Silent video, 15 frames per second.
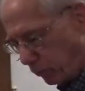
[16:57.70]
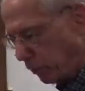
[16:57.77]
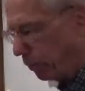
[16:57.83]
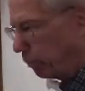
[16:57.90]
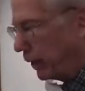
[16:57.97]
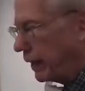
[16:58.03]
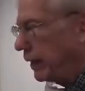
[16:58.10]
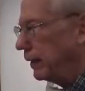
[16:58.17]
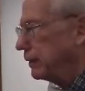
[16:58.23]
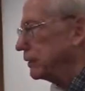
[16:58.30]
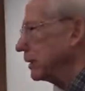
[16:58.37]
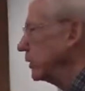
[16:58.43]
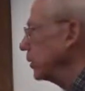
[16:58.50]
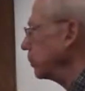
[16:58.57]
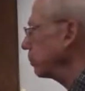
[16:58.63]

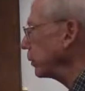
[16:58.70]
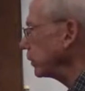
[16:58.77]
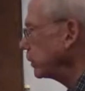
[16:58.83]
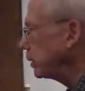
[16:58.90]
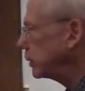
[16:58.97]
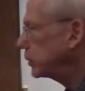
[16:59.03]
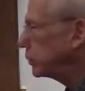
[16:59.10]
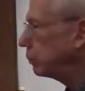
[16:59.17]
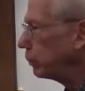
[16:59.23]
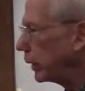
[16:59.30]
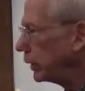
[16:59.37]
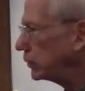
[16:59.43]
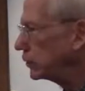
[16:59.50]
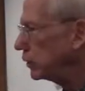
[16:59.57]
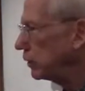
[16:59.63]
repentance and the
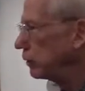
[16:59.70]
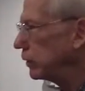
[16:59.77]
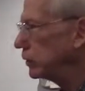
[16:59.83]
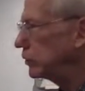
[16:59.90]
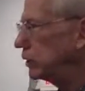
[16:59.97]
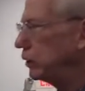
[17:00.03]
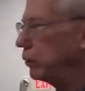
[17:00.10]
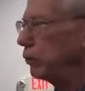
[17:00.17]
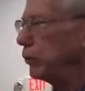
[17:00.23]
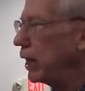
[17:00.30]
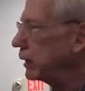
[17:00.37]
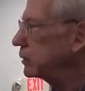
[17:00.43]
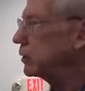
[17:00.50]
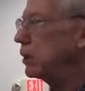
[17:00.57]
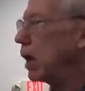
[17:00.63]
participation of the sinner,
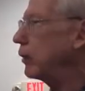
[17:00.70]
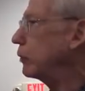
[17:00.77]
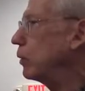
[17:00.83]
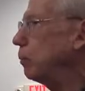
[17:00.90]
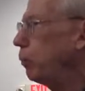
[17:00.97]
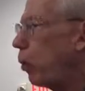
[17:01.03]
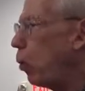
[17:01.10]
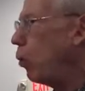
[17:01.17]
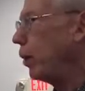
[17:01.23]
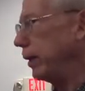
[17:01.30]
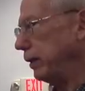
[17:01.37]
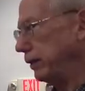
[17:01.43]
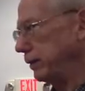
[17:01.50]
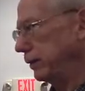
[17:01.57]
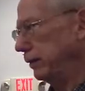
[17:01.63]
that's not the
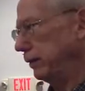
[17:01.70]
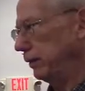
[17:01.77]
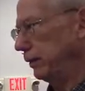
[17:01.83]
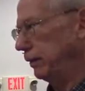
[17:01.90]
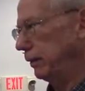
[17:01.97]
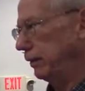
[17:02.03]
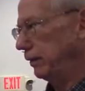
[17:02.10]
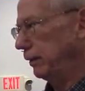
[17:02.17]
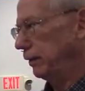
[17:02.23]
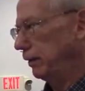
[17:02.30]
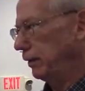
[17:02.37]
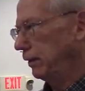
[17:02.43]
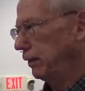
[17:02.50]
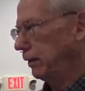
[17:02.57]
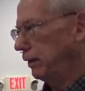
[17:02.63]
point.
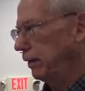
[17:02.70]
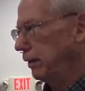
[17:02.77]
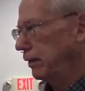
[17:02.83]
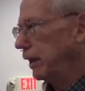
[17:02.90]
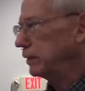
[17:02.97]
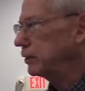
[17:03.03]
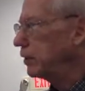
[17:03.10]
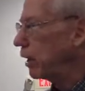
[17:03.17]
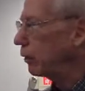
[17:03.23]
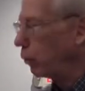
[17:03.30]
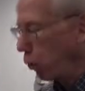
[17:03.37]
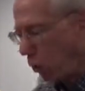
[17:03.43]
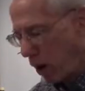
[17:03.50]
That's not